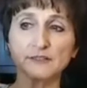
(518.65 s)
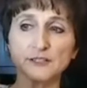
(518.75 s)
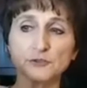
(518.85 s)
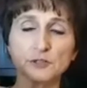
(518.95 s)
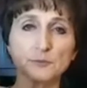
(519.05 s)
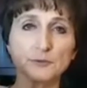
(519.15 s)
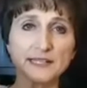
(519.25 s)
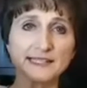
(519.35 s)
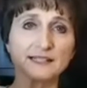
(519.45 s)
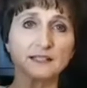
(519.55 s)
Like you can
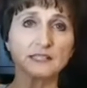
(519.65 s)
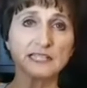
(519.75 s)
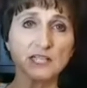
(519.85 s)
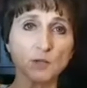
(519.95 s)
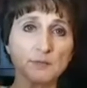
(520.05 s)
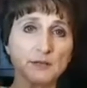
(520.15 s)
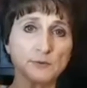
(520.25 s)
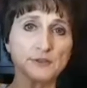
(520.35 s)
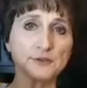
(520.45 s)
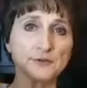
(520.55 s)
press it a little bit
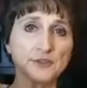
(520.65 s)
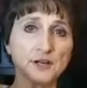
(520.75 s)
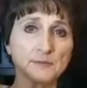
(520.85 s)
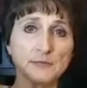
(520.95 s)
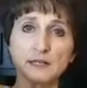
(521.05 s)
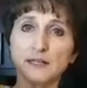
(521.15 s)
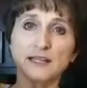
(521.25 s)
with your thumb.